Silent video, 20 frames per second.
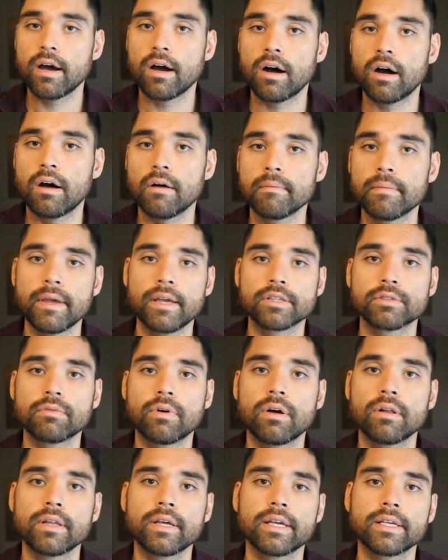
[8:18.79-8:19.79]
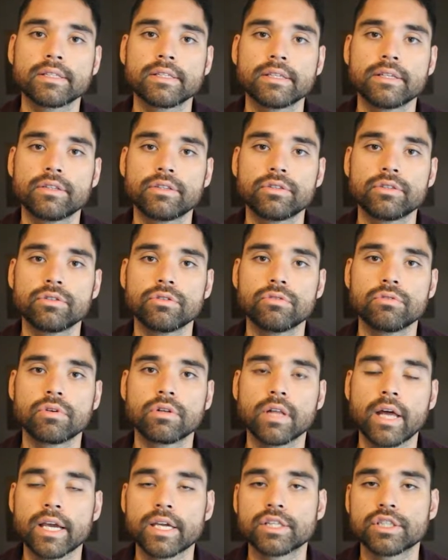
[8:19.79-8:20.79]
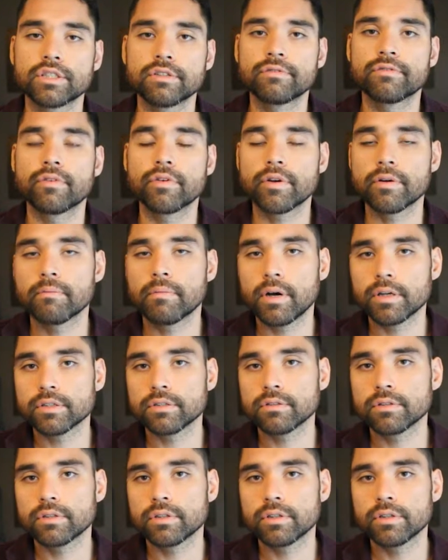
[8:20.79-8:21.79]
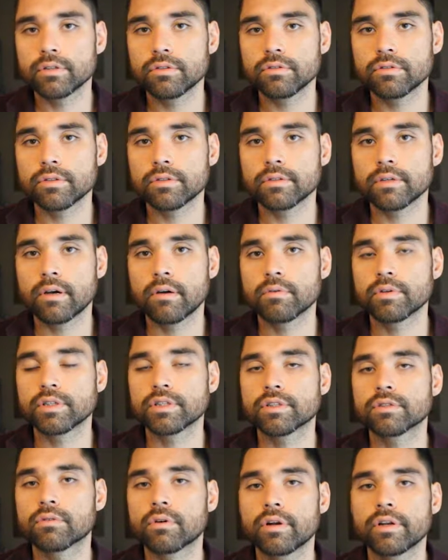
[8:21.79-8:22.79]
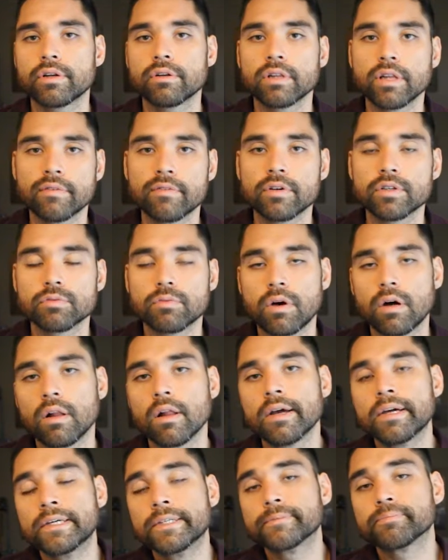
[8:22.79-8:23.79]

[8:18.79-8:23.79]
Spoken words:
as well as into glycogen for your muscles to use, which is stored in your liver as well.